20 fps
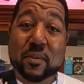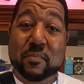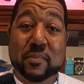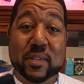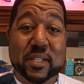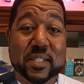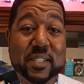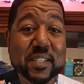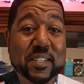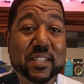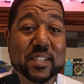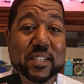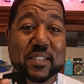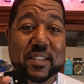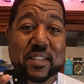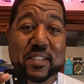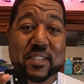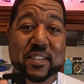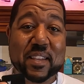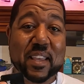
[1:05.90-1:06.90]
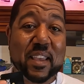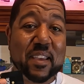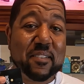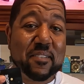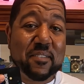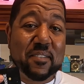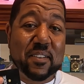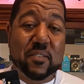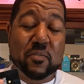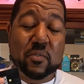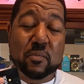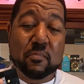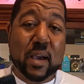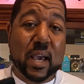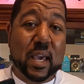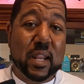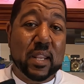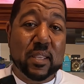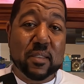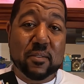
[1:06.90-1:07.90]
much this is the standard,
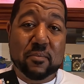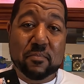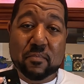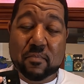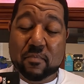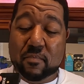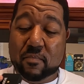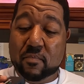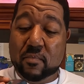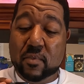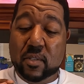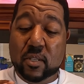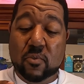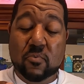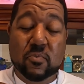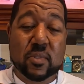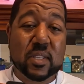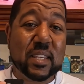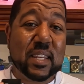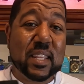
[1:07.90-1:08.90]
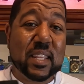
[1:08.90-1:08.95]
everybody using